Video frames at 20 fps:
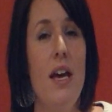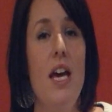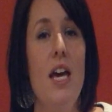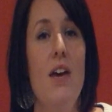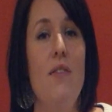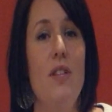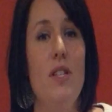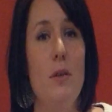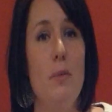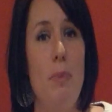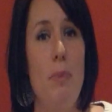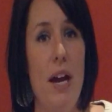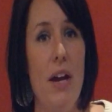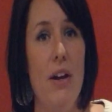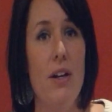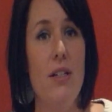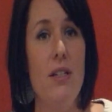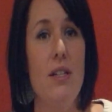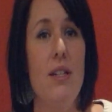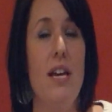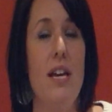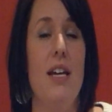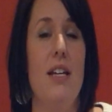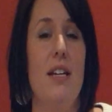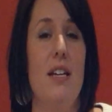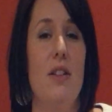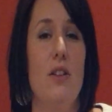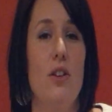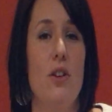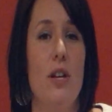If it's a parent, they can
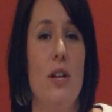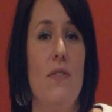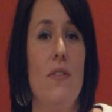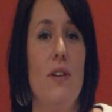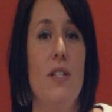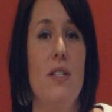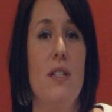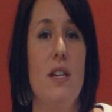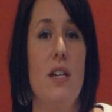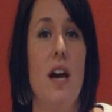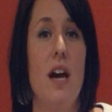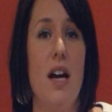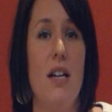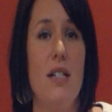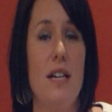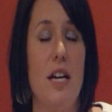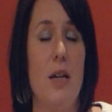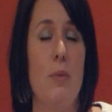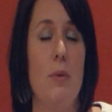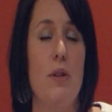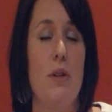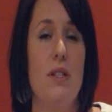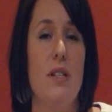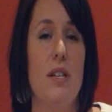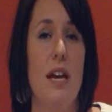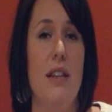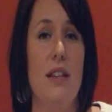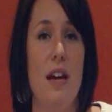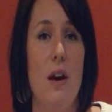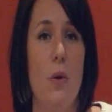either give us the contact person
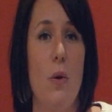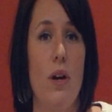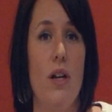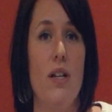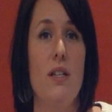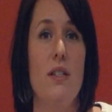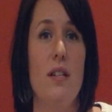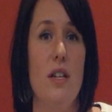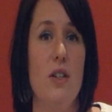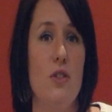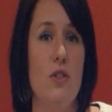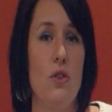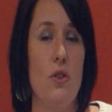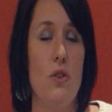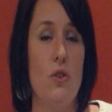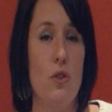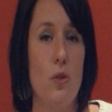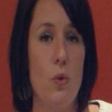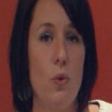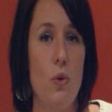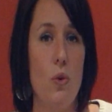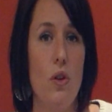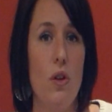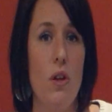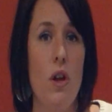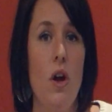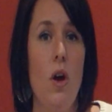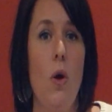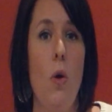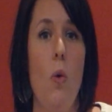at that organization or school,
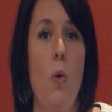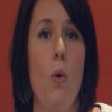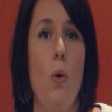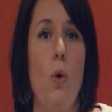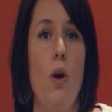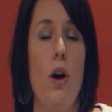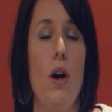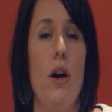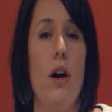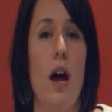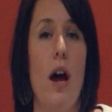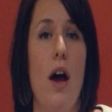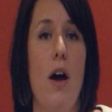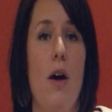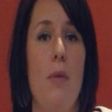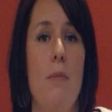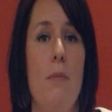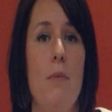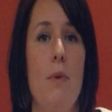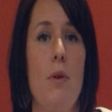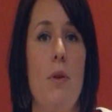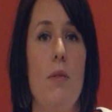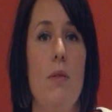or um,